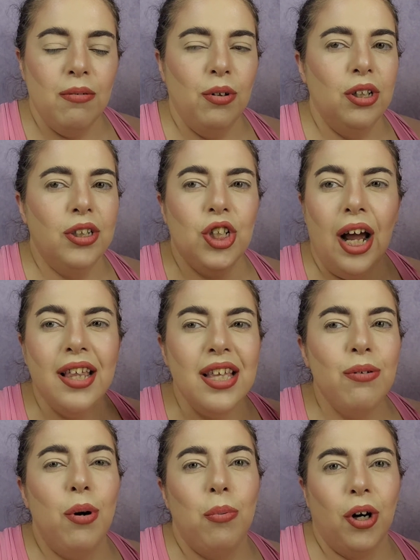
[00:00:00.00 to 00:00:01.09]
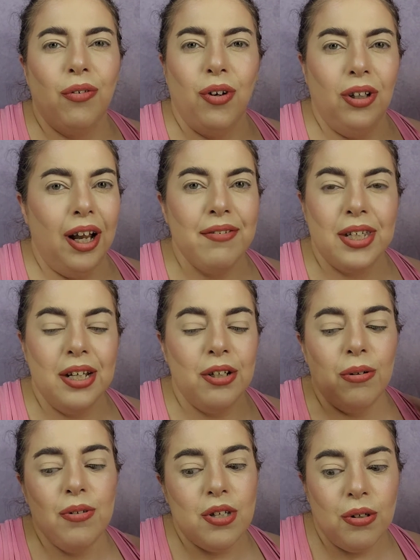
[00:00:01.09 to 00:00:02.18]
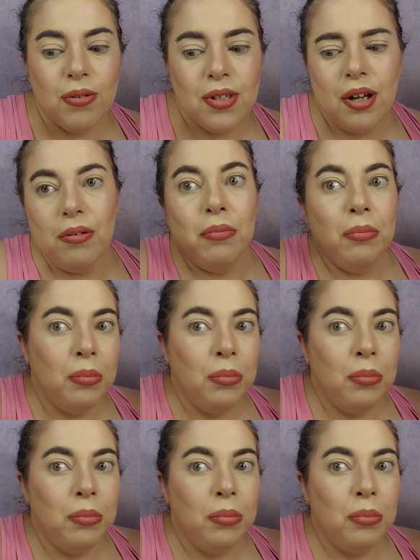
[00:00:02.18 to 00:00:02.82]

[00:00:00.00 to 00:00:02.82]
which I think will work for a lot of skin tones too. So